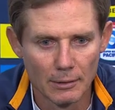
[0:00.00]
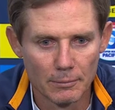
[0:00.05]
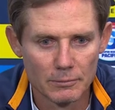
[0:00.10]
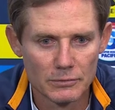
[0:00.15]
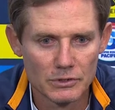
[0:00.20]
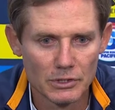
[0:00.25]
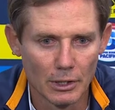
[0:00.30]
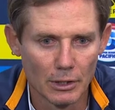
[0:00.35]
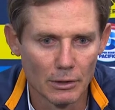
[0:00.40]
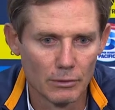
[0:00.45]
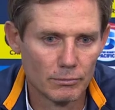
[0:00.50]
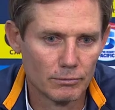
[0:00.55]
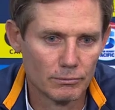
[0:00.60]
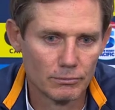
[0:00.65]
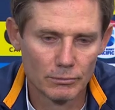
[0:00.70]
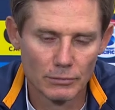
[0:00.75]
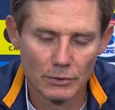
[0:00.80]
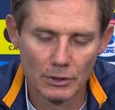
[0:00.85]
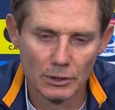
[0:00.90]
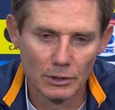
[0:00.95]
So
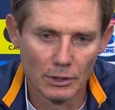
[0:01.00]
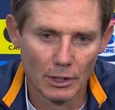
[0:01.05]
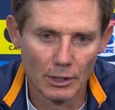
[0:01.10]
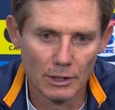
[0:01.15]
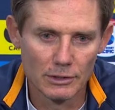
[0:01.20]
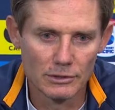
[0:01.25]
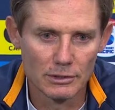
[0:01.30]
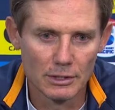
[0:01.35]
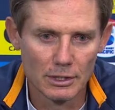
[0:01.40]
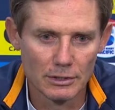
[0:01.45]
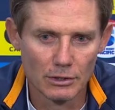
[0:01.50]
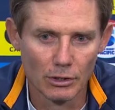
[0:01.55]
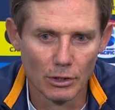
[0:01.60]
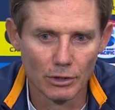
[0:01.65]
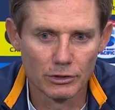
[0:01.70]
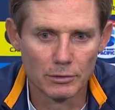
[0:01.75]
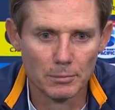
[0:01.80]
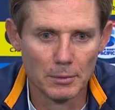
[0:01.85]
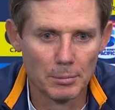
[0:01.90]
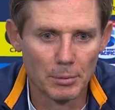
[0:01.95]
there's a
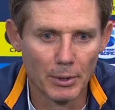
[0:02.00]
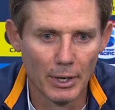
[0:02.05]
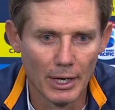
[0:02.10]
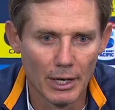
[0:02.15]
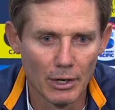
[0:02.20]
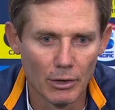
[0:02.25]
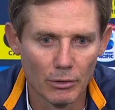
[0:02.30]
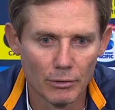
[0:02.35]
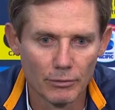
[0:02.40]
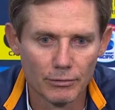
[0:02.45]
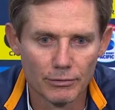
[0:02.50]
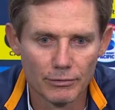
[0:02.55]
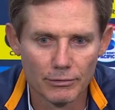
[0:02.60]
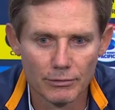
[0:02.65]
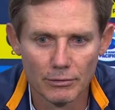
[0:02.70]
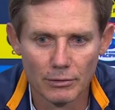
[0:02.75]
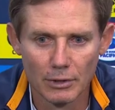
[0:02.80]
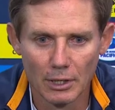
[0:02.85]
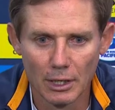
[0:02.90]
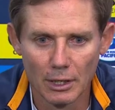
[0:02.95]
lot to be proud of
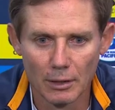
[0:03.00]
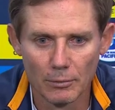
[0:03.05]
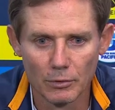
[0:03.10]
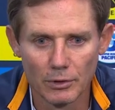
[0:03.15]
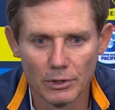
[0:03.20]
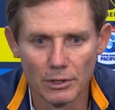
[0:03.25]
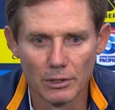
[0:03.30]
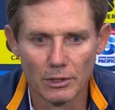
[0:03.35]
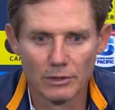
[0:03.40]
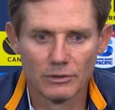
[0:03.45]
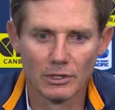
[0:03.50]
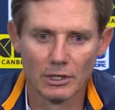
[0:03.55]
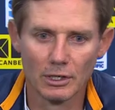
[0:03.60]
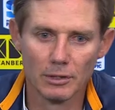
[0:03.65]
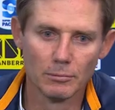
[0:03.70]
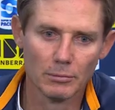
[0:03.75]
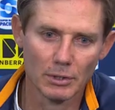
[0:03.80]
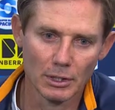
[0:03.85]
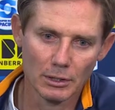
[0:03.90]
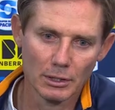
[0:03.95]
within the
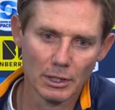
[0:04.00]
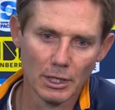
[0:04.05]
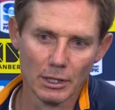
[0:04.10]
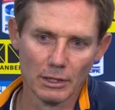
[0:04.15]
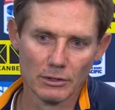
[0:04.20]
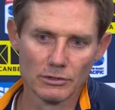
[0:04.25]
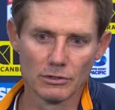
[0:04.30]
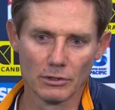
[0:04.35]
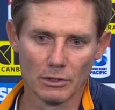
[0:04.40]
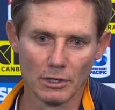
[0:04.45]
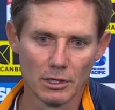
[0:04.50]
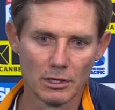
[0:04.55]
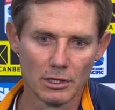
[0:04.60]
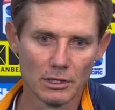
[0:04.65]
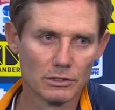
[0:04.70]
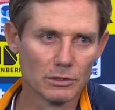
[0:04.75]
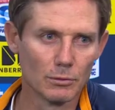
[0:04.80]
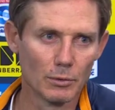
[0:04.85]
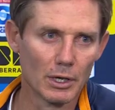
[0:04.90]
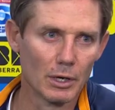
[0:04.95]
team, but yeah, there's certainly
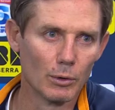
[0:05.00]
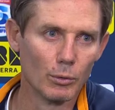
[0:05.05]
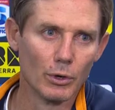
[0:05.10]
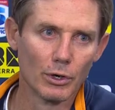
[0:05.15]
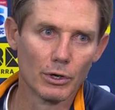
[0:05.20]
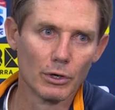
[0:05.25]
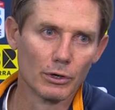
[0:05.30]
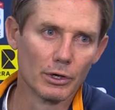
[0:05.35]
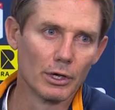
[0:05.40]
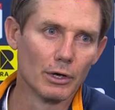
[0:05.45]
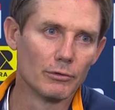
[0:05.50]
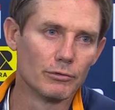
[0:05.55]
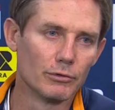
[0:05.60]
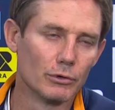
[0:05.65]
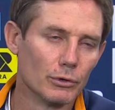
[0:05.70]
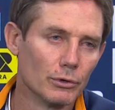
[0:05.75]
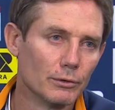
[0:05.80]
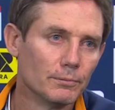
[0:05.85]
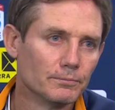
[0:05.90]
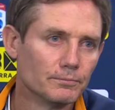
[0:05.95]
things that we're going to work on going
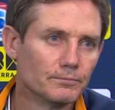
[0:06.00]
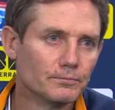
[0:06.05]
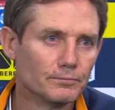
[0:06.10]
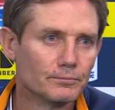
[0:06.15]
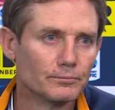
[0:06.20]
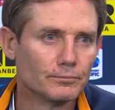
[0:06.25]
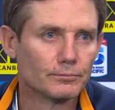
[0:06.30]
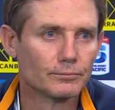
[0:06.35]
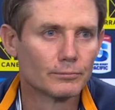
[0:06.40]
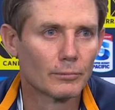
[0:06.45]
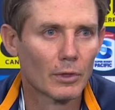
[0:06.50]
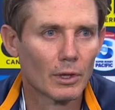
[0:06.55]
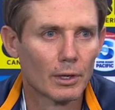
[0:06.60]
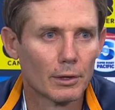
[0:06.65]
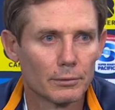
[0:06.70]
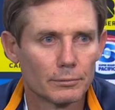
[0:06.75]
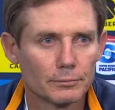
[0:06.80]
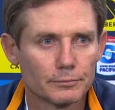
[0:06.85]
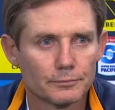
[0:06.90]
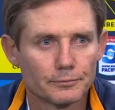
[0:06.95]
forward. It's one of
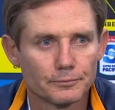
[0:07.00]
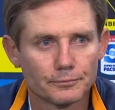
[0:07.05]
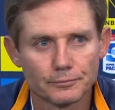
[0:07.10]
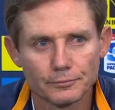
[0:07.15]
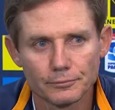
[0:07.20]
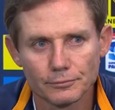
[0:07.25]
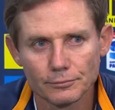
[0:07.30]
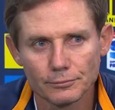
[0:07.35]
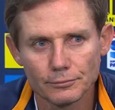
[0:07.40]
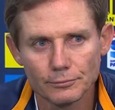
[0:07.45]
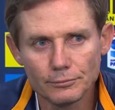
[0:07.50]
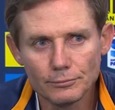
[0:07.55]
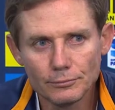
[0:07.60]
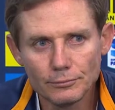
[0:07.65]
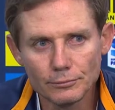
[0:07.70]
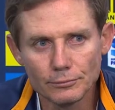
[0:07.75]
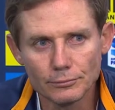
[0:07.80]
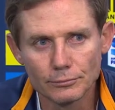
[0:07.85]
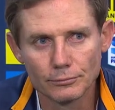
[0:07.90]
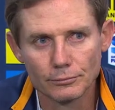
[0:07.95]
those things you can be proud of,
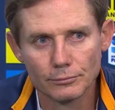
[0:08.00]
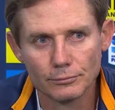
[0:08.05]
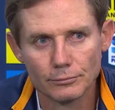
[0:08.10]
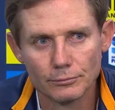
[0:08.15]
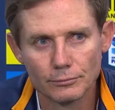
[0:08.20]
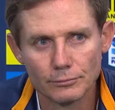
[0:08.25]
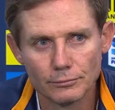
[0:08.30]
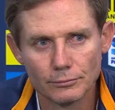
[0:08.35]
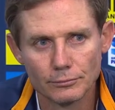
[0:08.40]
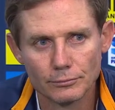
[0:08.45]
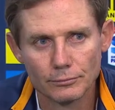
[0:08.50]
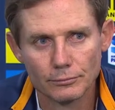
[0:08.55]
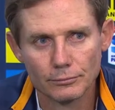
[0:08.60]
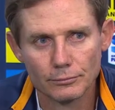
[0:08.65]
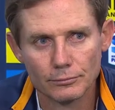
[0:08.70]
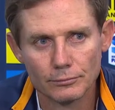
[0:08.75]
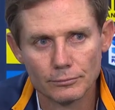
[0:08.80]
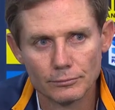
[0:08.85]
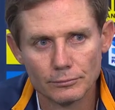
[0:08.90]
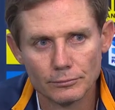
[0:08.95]
the fact that I felt like
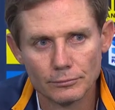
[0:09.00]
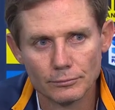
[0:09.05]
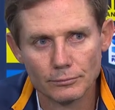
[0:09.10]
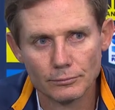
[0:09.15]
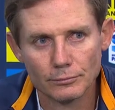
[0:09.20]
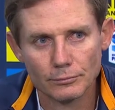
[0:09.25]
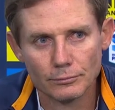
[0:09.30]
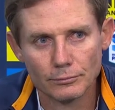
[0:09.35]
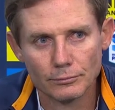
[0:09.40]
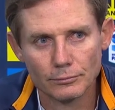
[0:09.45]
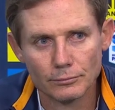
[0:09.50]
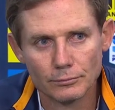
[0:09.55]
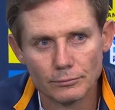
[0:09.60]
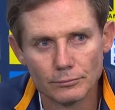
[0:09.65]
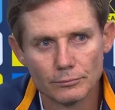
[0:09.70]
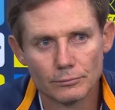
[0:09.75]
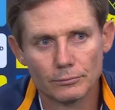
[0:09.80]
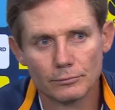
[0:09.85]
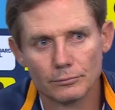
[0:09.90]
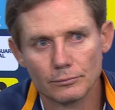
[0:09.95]
every time they sort of
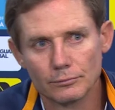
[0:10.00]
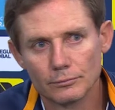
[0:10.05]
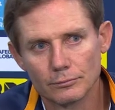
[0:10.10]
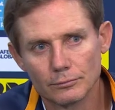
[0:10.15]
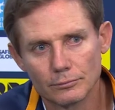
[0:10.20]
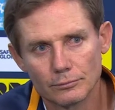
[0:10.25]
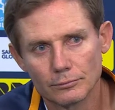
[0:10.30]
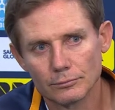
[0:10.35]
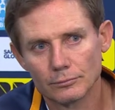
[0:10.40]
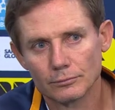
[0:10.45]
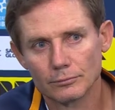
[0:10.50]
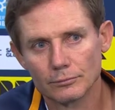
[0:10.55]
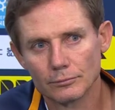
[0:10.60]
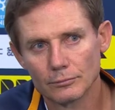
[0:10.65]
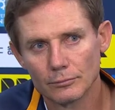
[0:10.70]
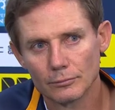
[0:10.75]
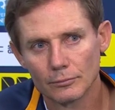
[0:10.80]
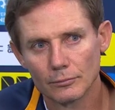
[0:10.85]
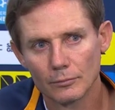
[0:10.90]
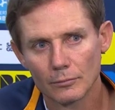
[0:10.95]
tested you and got within
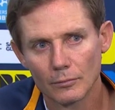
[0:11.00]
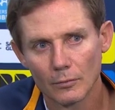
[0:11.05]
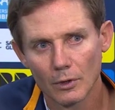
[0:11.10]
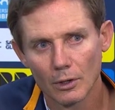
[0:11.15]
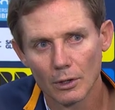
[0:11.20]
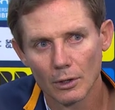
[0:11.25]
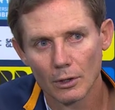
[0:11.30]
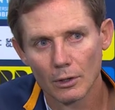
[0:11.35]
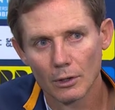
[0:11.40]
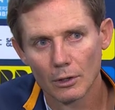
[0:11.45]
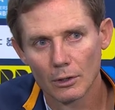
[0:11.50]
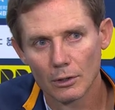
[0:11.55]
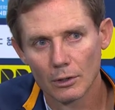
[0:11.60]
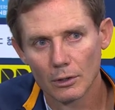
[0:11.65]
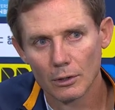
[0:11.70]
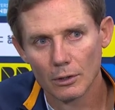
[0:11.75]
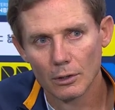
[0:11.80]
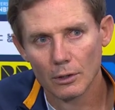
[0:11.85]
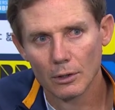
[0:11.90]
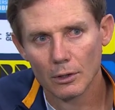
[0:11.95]
a score,
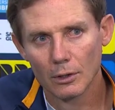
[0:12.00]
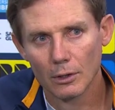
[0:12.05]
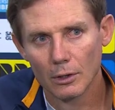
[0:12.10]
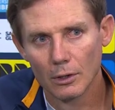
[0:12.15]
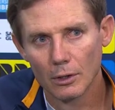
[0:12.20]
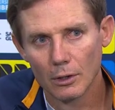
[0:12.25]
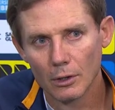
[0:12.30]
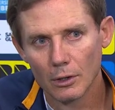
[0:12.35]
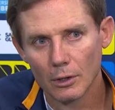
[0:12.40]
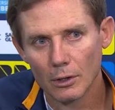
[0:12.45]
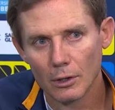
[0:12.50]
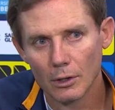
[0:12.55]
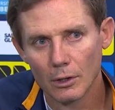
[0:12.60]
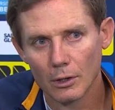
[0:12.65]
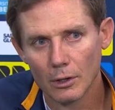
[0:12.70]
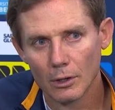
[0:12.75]
you did find a way to answer.